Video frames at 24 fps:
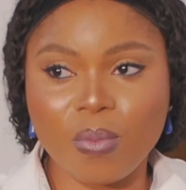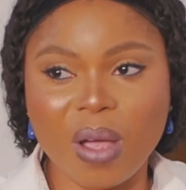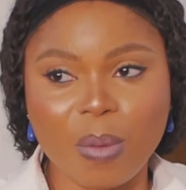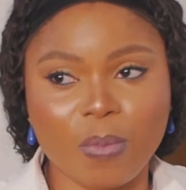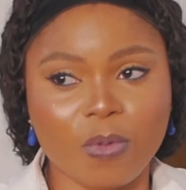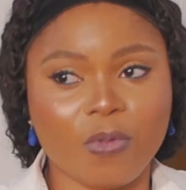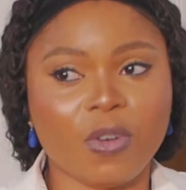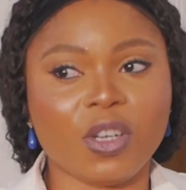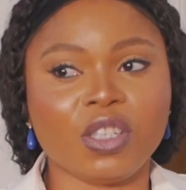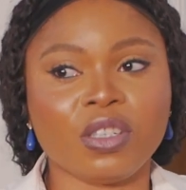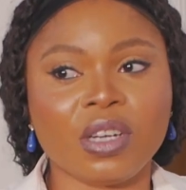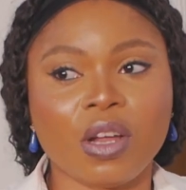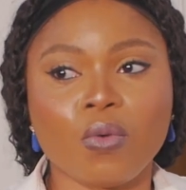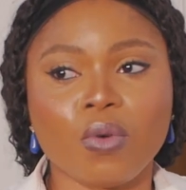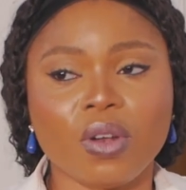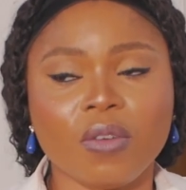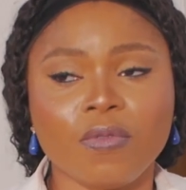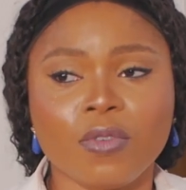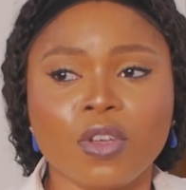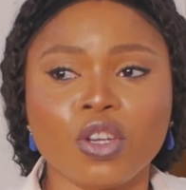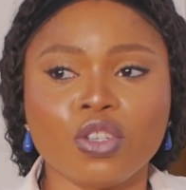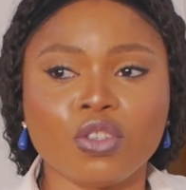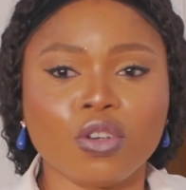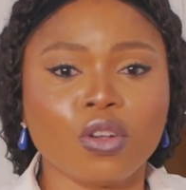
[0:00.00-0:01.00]
my professional
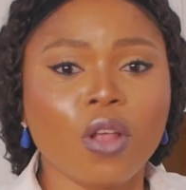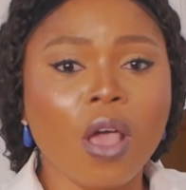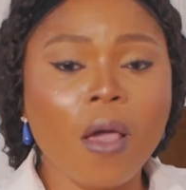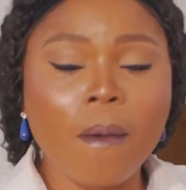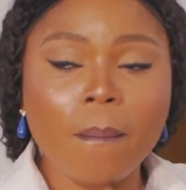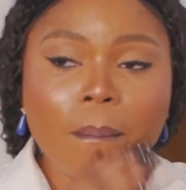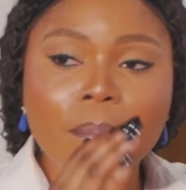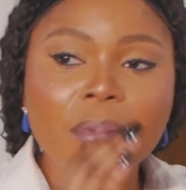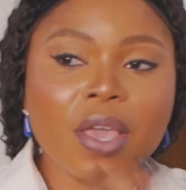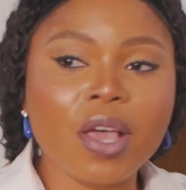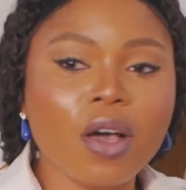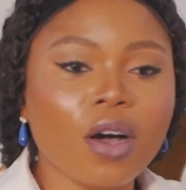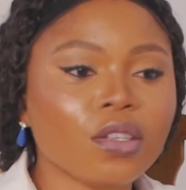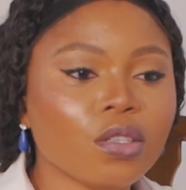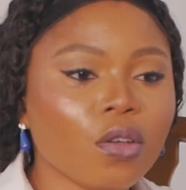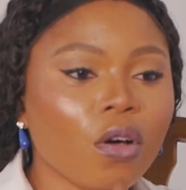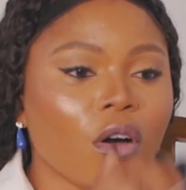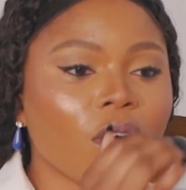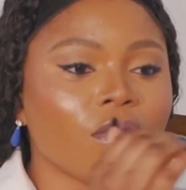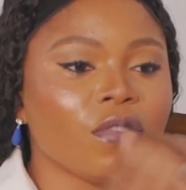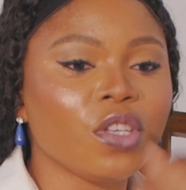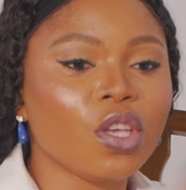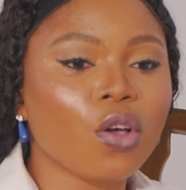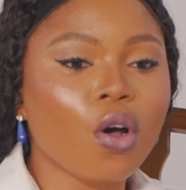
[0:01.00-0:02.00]
qualification because
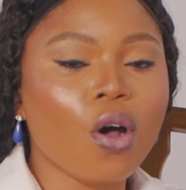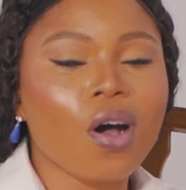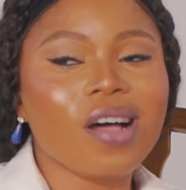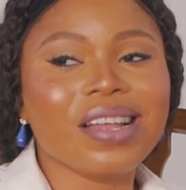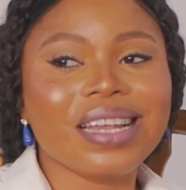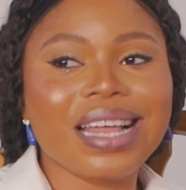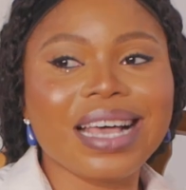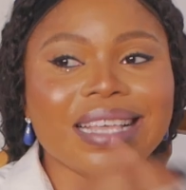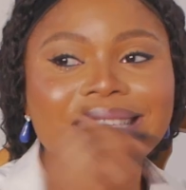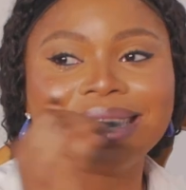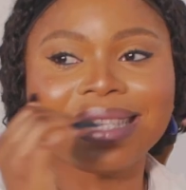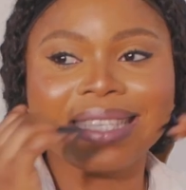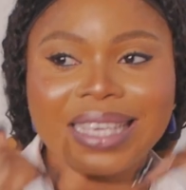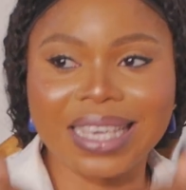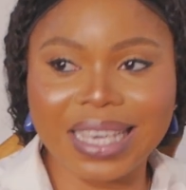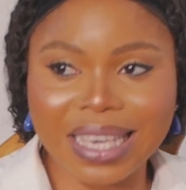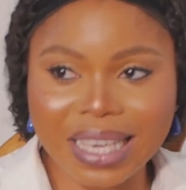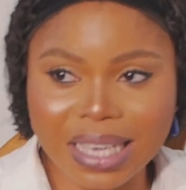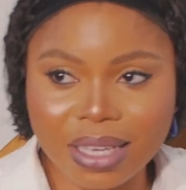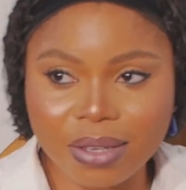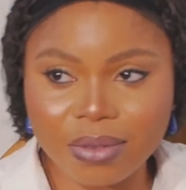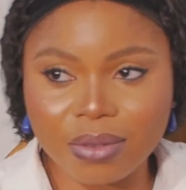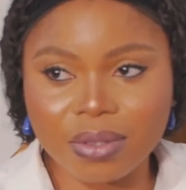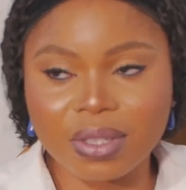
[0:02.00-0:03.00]
of the other
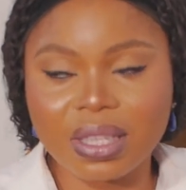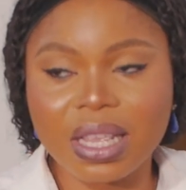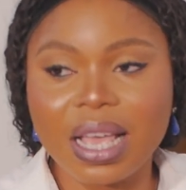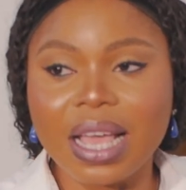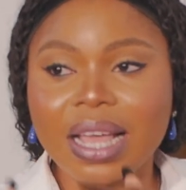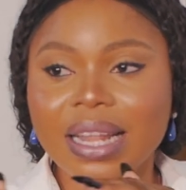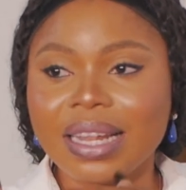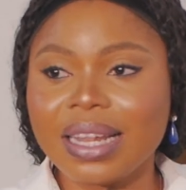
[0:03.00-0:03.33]
skills